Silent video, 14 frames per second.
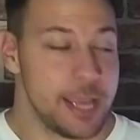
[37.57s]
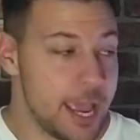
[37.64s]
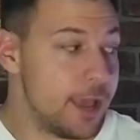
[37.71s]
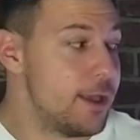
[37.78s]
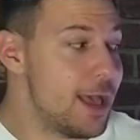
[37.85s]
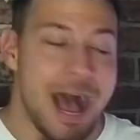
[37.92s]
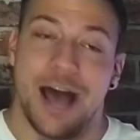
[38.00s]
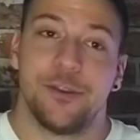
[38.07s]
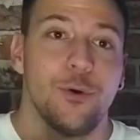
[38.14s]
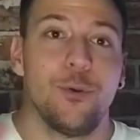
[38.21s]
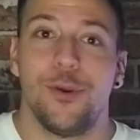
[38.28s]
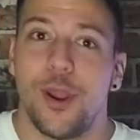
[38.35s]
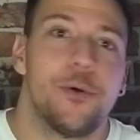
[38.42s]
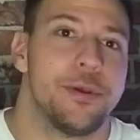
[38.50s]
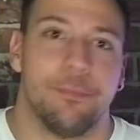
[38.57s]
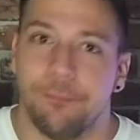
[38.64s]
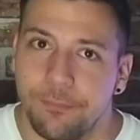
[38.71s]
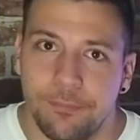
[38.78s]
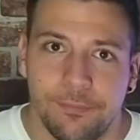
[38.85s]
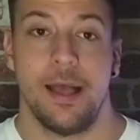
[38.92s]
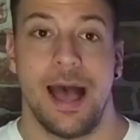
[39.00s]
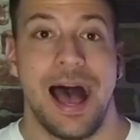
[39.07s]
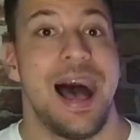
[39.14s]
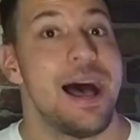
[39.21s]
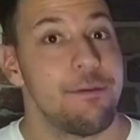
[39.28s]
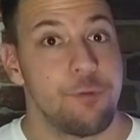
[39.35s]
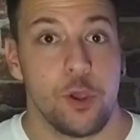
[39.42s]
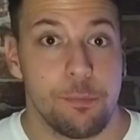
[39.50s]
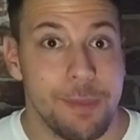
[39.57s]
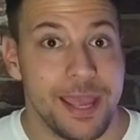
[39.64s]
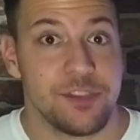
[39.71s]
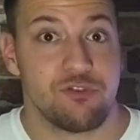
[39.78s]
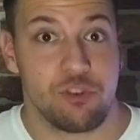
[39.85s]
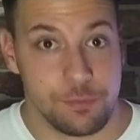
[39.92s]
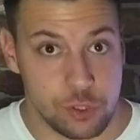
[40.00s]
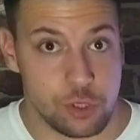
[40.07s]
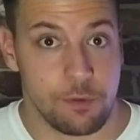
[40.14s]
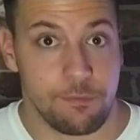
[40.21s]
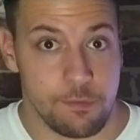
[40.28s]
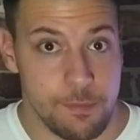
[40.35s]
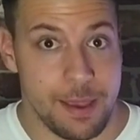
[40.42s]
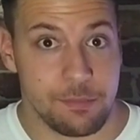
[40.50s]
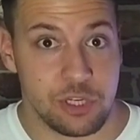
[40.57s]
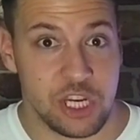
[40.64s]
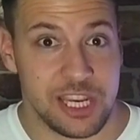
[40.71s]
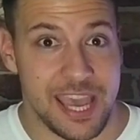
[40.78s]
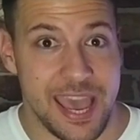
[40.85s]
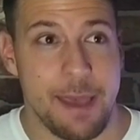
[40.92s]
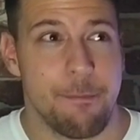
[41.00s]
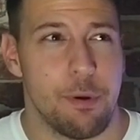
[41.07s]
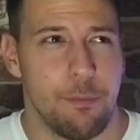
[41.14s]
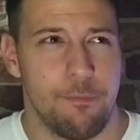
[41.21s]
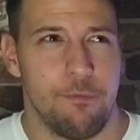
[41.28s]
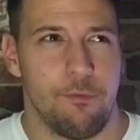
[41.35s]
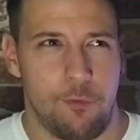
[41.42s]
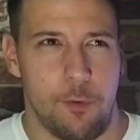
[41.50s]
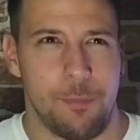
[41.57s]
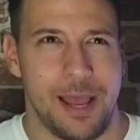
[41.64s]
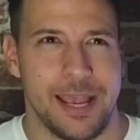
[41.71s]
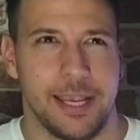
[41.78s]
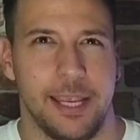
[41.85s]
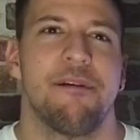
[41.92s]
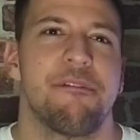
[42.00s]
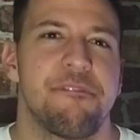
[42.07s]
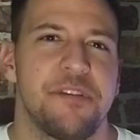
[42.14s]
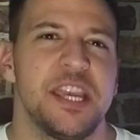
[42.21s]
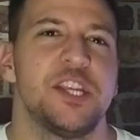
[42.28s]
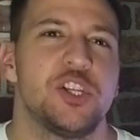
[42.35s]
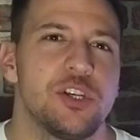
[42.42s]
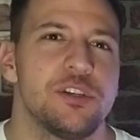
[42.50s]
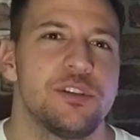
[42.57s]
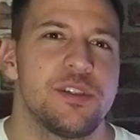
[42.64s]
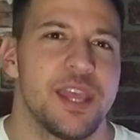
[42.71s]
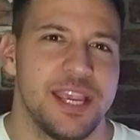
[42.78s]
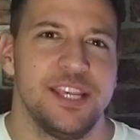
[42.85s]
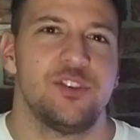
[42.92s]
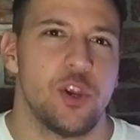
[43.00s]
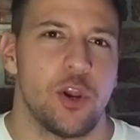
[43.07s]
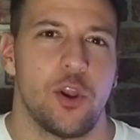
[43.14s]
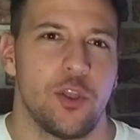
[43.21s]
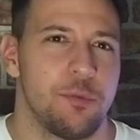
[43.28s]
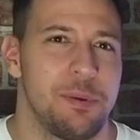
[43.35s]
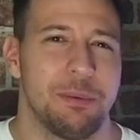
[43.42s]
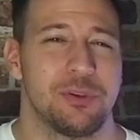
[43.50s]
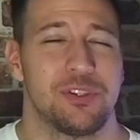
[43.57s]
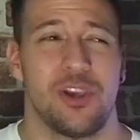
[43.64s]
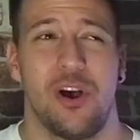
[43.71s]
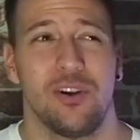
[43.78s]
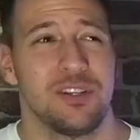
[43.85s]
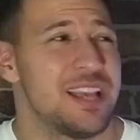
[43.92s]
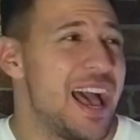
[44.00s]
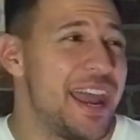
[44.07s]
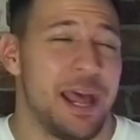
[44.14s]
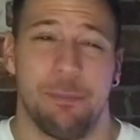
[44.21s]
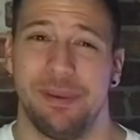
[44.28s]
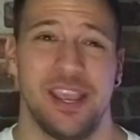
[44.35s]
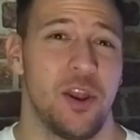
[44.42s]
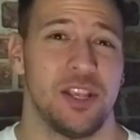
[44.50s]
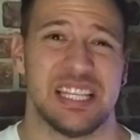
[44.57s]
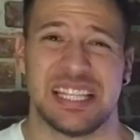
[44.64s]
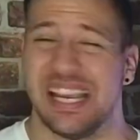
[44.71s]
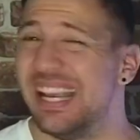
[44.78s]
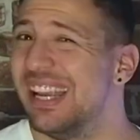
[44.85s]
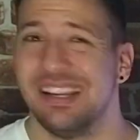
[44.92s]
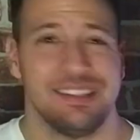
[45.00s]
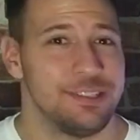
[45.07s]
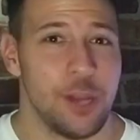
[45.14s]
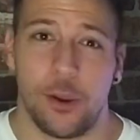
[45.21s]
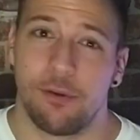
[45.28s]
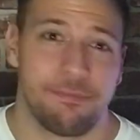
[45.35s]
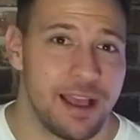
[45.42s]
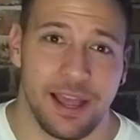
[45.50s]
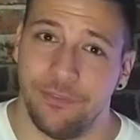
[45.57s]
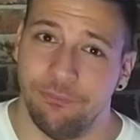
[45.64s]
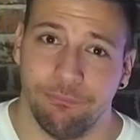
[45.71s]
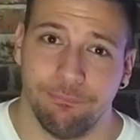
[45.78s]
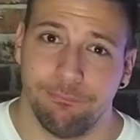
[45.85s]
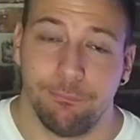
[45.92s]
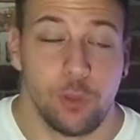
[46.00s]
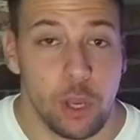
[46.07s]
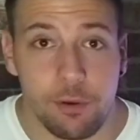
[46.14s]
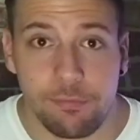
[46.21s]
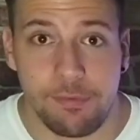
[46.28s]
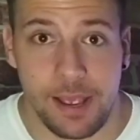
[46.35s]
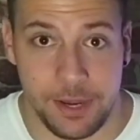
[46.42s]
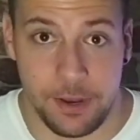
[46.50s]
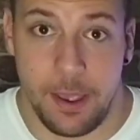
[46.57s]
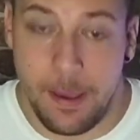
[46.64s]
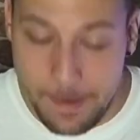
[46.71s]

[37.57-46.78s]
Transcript: Yeah, I don't know him. I have heard mainstream stuff from MGK, but from like features that he's done on other people's songs, and I'll be honest, not a fan. Not a fan.